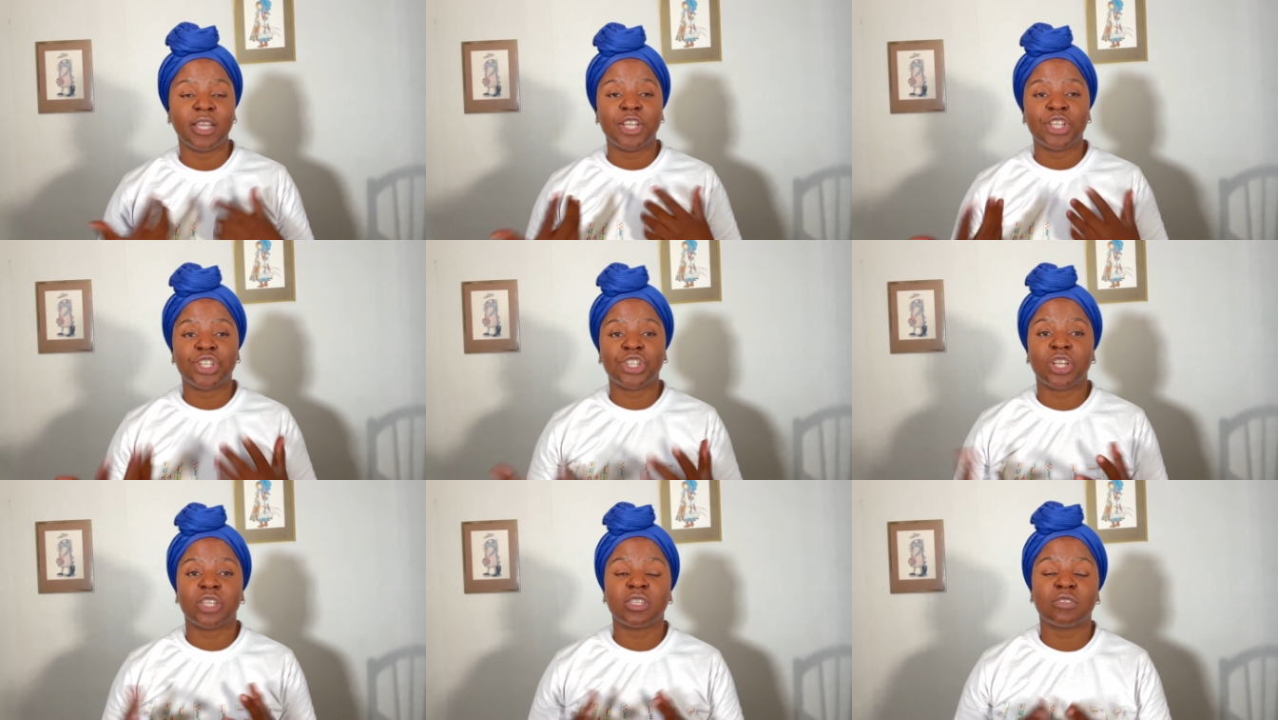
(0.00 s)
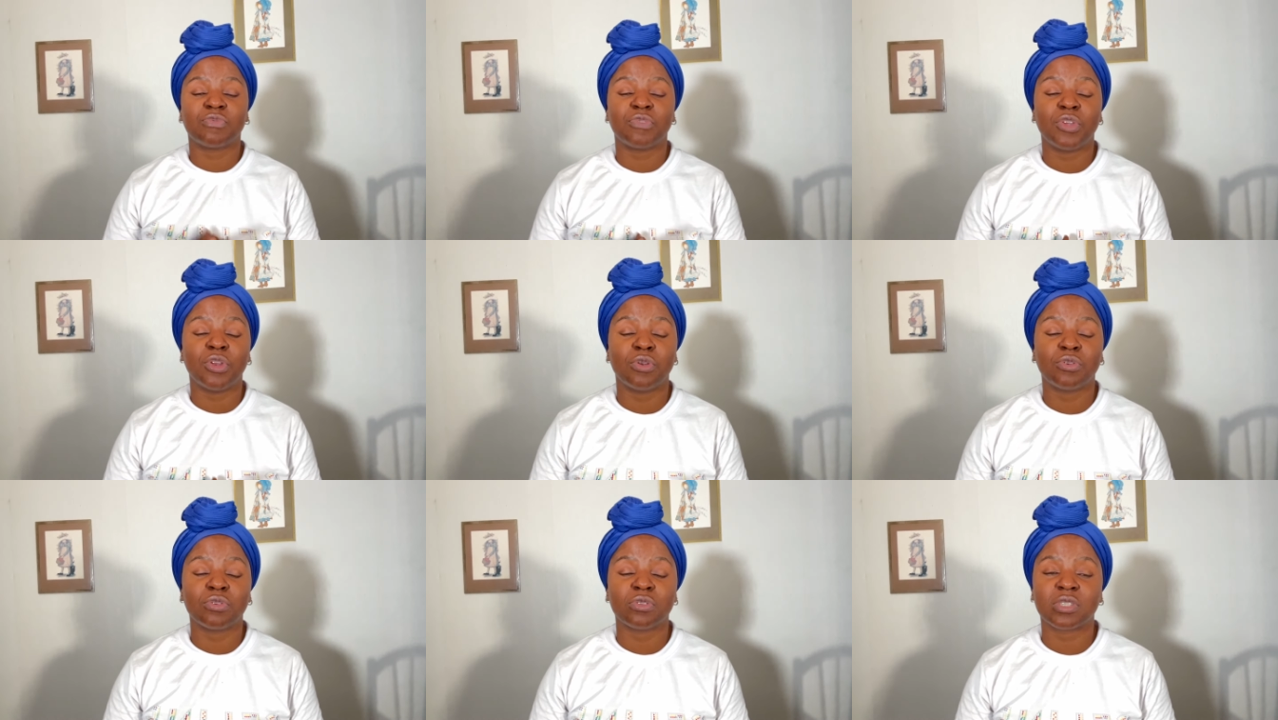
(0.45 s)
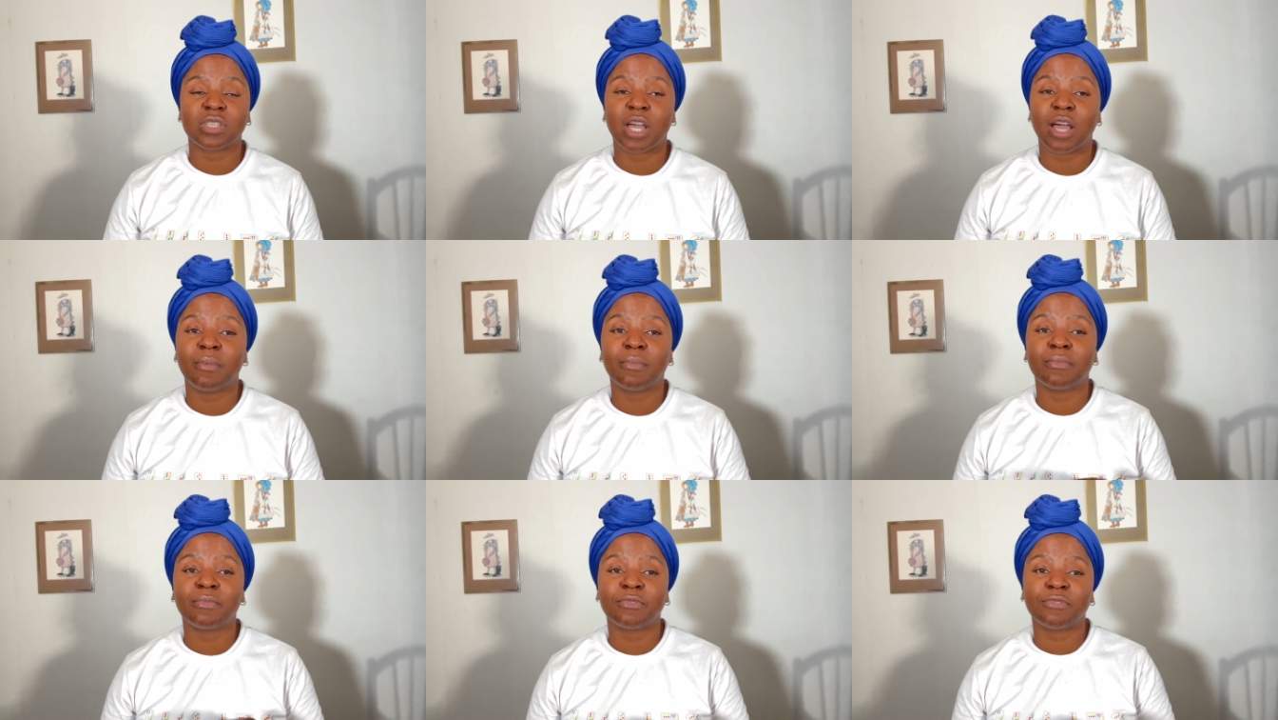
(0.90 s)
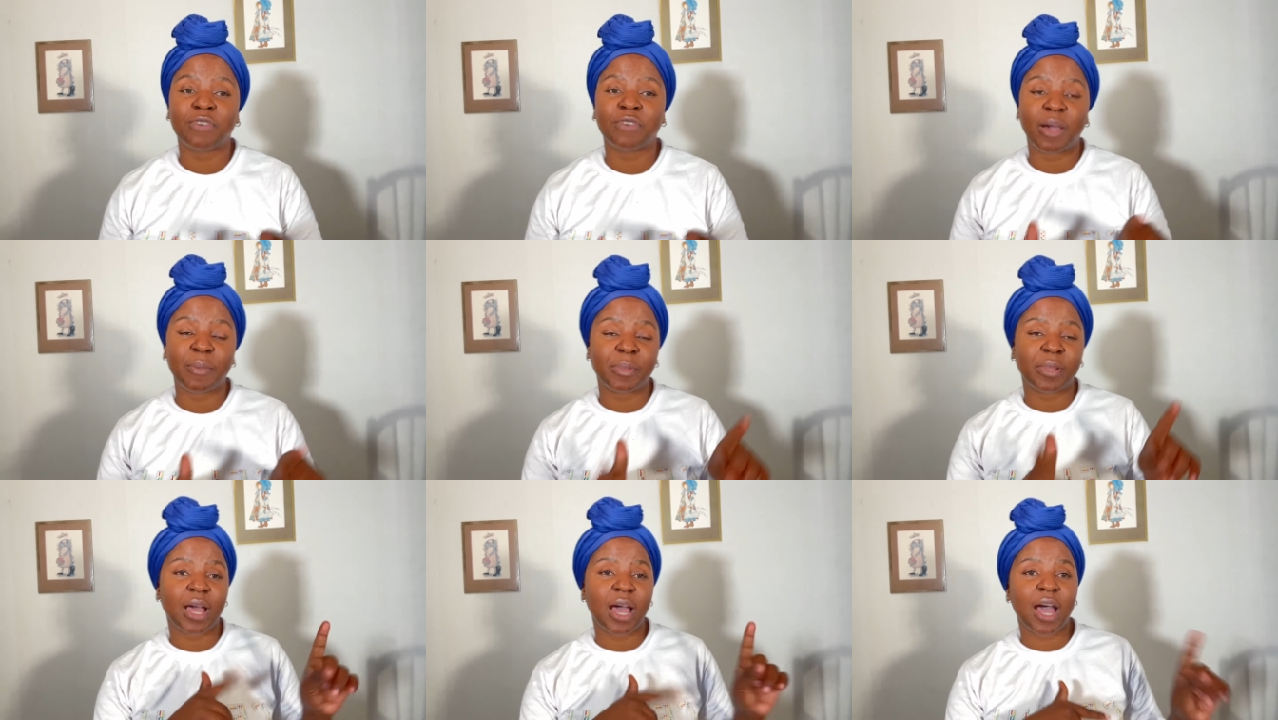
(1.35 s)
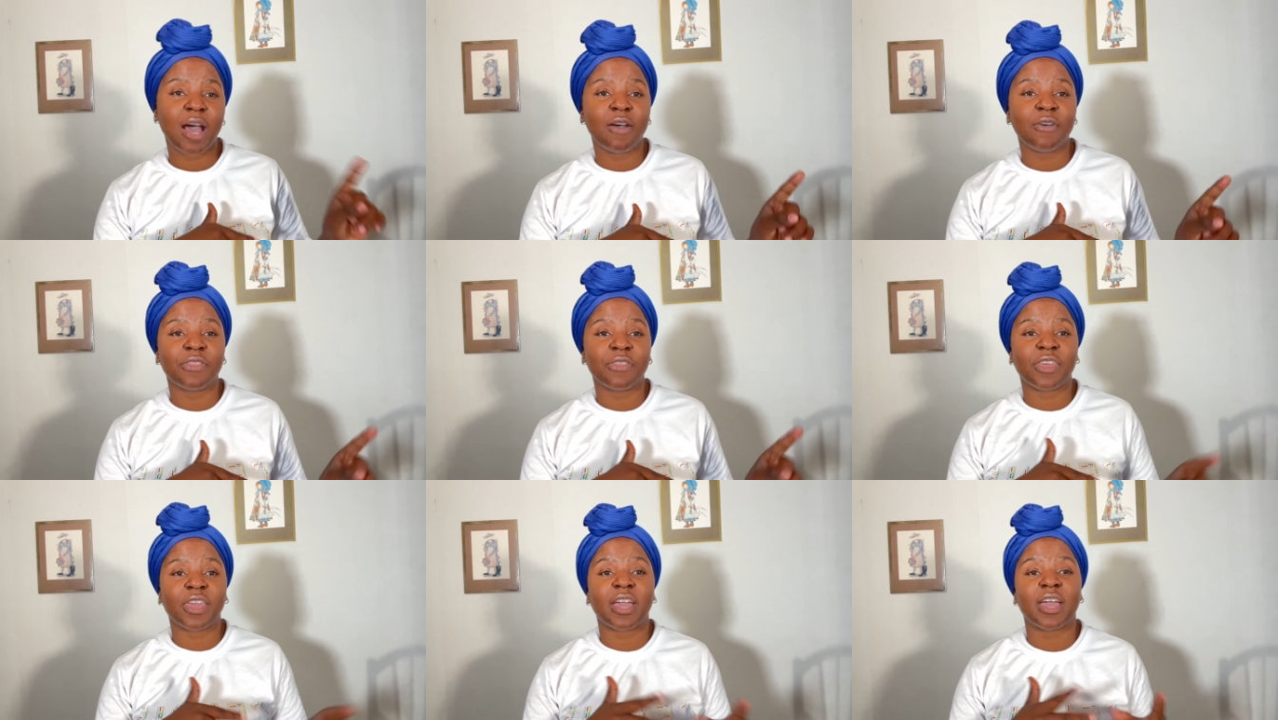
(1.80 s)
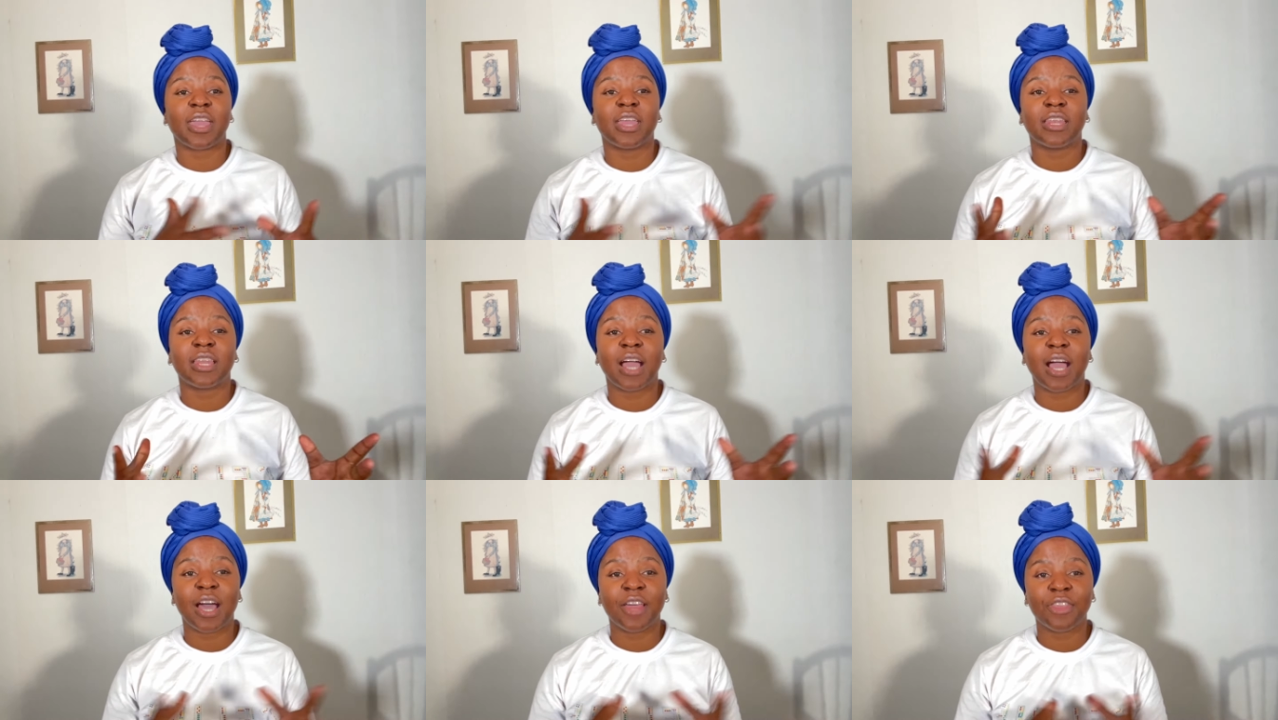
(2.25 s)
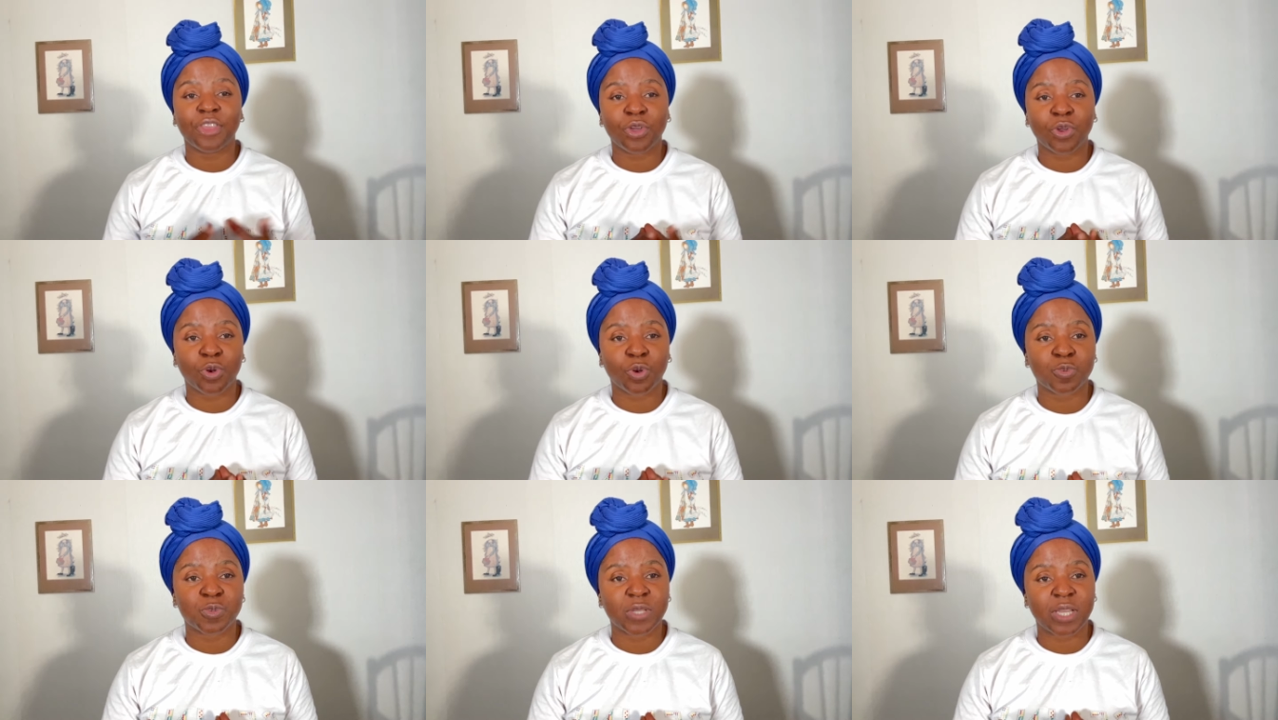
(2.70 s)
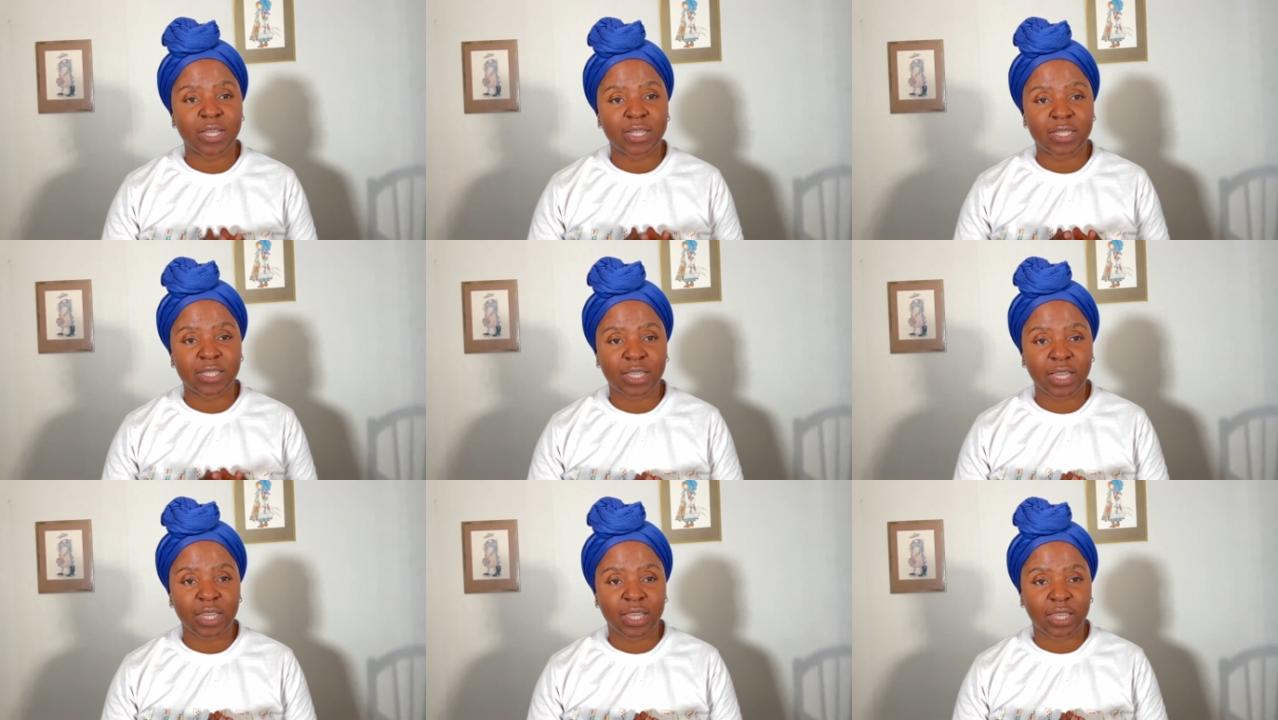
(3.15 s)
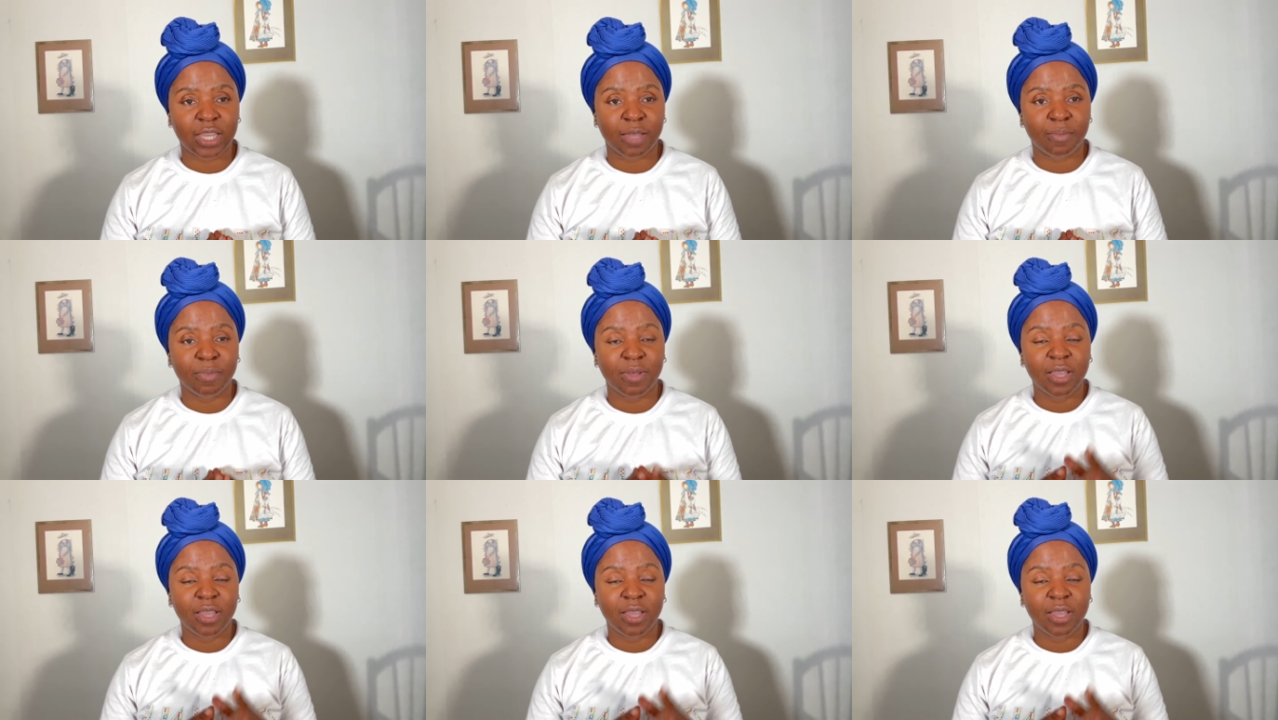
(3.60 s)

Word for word: Share this video to some family out there in other groups and telling them